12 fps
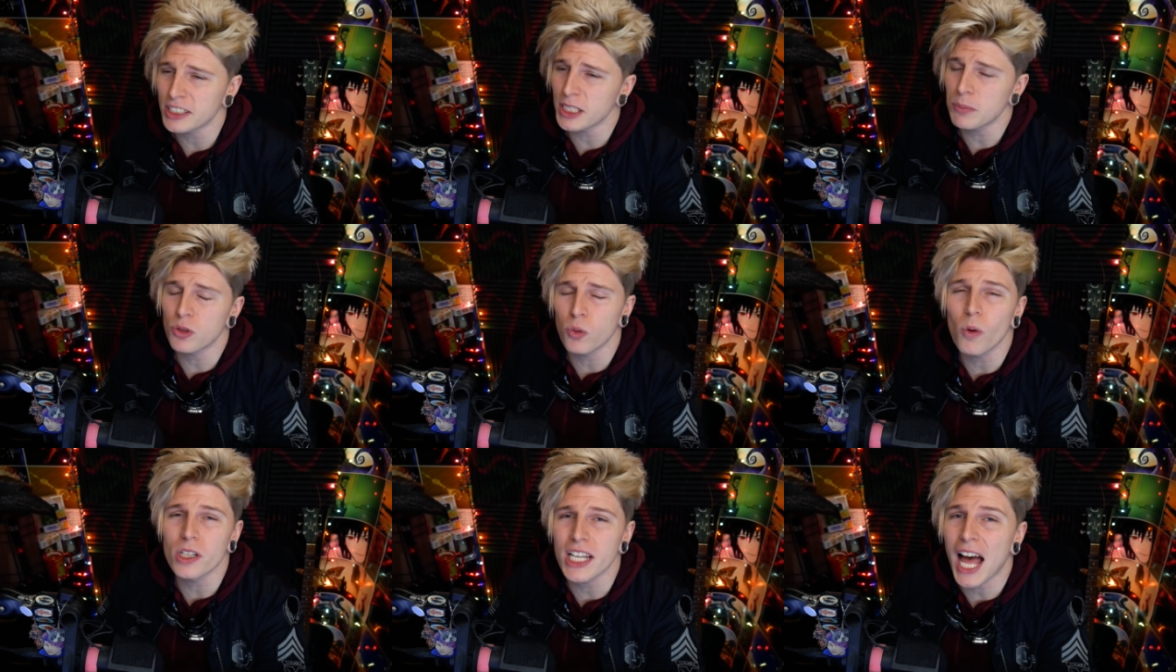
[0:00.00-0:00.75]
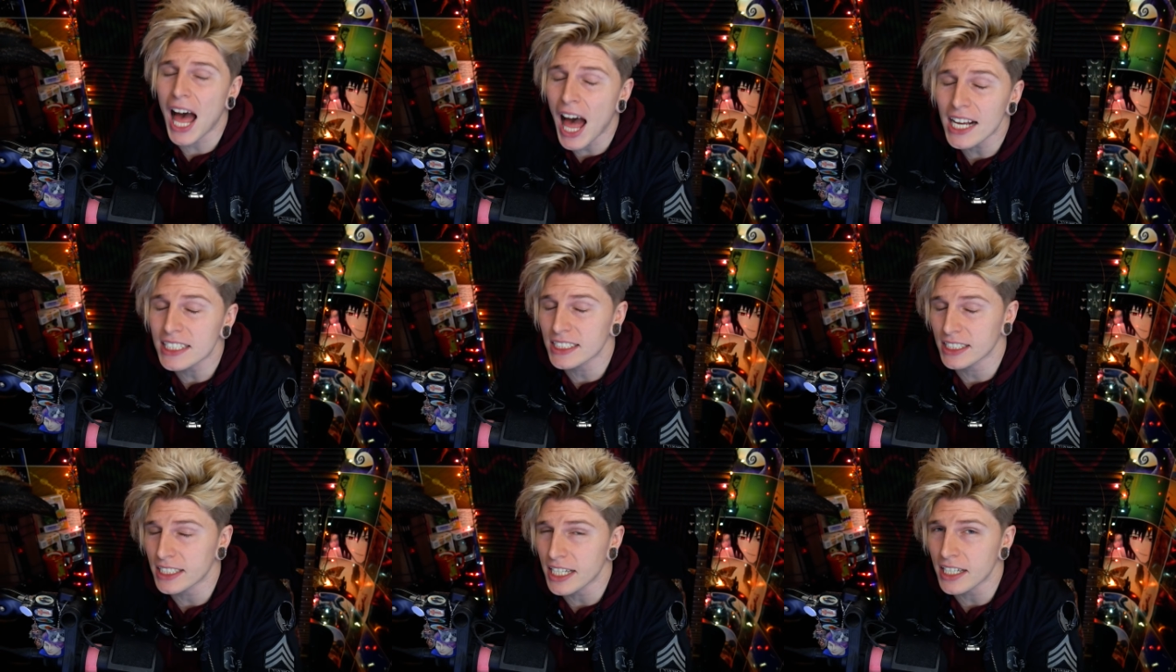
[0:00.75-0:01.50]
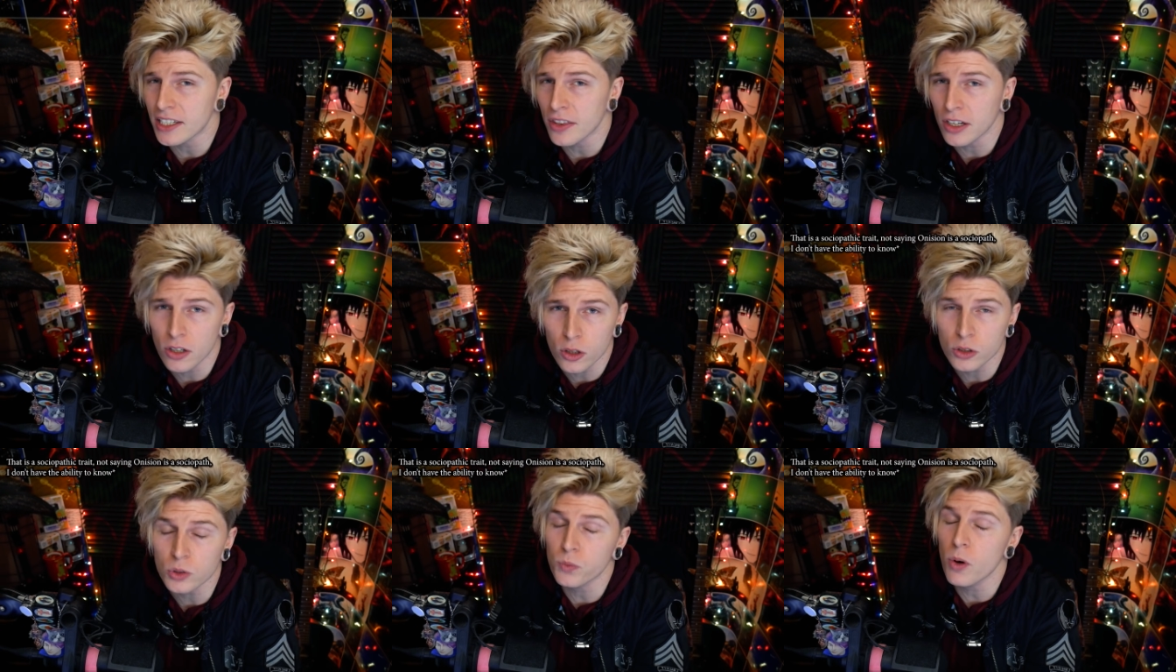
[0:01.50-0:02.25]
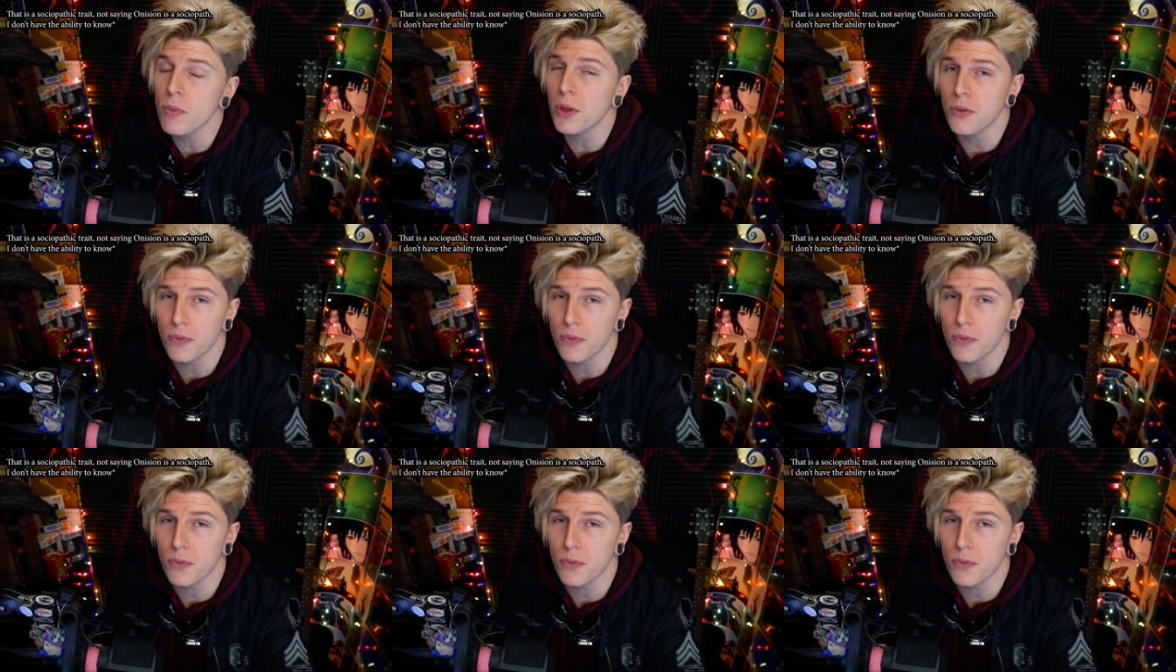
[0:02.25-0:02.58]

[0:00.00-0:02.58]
seems to want to isolate the girls from their